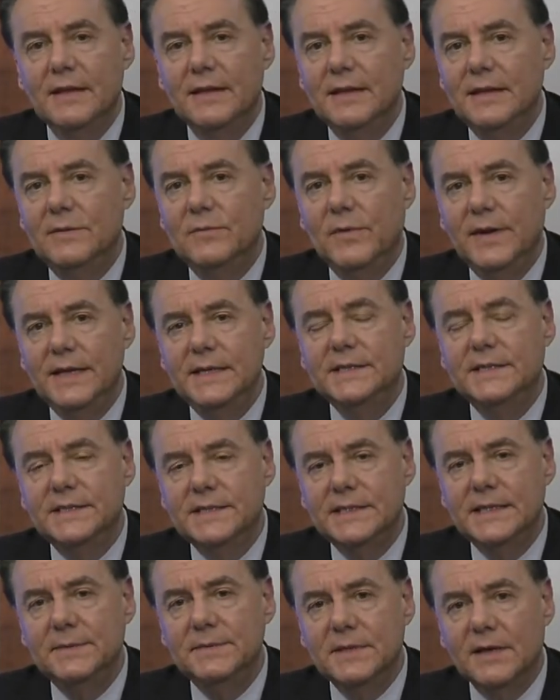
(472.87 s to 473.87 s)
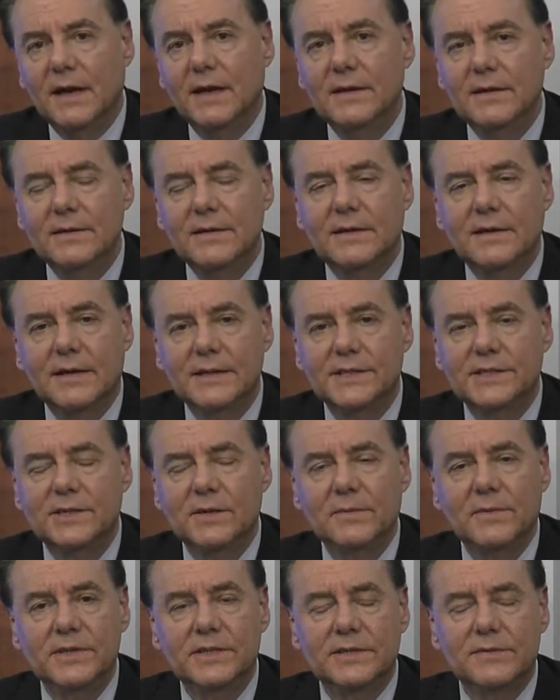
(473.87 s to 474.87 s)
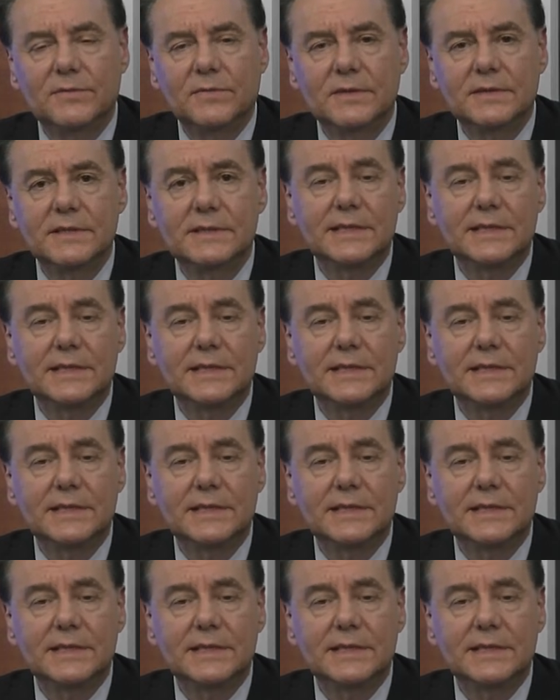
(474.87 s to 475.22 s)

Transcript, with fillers: in ways that seem to undercut so much of what